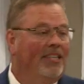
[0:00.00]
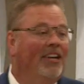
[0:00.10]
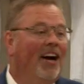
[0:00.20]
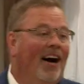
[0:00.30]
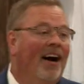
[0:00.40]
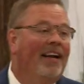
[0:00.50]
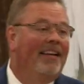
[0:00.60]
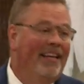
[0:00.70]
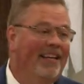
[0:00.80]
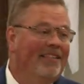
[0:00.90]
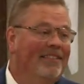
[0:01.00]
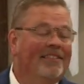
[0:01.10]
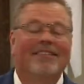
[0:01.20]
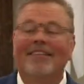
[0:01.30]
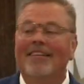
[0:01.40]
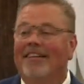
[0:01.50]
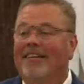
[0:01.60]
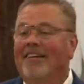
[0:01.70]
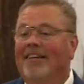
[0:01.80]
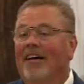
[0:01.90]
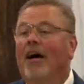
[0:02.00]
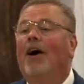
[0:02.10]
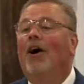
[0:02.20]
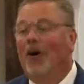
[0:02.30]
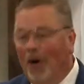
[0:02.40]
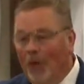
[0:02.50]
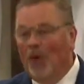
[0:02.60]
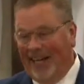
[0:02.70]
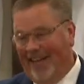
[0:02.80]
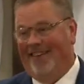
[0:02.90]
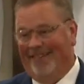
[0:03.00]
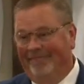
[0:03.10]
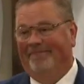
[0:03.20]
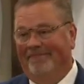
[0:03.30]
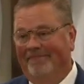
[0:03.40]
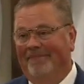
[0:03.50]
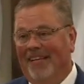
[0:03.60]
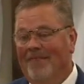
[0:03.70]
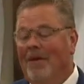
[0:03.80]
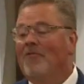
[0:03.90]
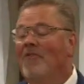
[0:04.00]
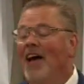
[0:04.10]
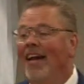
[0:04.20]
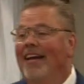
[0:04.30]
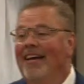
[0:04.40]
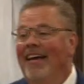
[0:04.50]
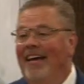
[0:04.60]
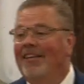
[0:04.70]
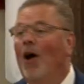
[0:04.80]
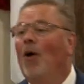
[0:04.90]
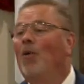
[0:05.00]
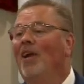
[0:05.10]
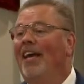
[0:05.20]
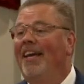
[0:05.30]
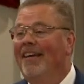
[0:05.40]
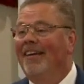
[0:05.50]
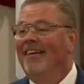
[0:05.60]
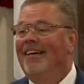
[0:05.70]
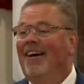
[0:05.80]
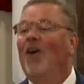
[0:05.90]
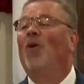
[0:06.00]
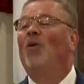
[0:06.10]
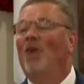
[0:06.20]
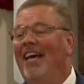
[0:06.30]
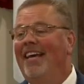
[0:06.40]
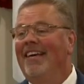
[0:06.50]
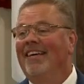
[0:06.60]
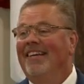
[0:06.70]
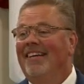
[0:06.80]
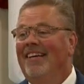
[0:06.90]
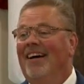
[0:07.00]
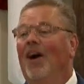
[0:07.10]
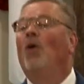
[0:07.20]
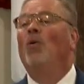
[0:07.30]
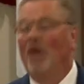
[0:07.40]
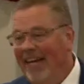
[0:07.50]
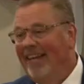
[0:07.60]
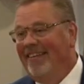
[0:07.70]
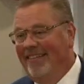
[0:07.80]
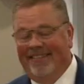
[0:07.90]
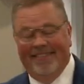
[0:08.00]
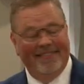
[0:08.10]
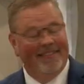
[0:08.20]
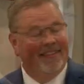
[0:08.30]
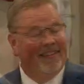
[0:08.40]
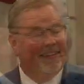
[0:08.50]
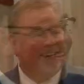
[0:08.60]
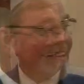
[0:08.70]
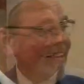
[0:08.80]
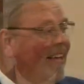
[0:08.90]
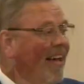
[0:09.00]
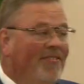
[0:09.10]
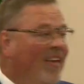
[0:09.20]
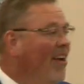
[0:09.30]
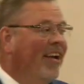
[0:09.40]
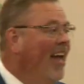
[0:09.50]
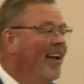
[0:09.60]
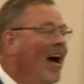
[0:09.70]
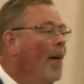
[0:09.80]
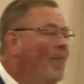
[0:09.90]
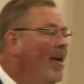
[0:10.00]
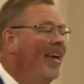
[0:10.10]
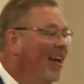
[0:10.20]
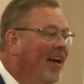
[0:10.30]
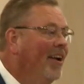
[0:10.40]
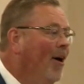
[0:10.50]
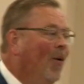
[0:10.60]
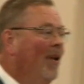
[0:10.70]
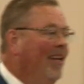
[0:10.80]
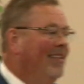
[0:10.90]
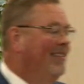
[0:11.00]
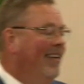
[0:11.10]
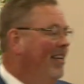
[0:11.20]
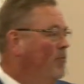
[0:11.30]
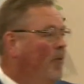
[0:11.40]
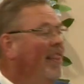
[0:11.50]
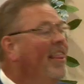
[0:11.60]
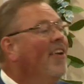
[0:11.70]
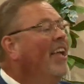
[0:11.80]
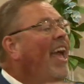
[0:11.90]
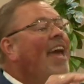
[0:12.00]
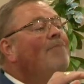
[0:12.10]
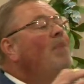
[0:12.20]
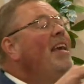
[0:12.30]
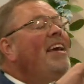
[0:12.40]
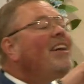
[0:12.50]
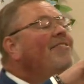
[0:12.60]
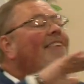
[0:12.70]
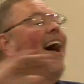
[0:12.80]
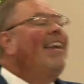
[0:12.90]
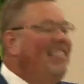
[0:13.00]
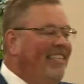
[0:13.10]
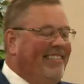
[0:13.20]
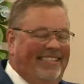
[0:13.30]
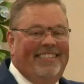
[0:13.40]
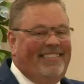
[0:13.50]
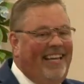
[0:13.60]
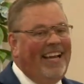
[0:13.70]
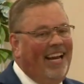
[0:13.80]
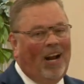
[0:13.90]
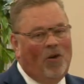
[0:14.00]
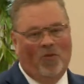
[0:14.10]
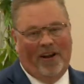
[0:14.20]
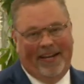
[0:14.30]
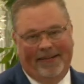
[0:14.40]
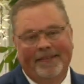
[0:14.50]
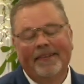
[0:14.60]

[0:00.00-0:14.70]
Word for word: God is holy. Matter of fact, He's holy, holy, holy. And there cannot be unholiness in His presence. There can't be unrighteousness in glory.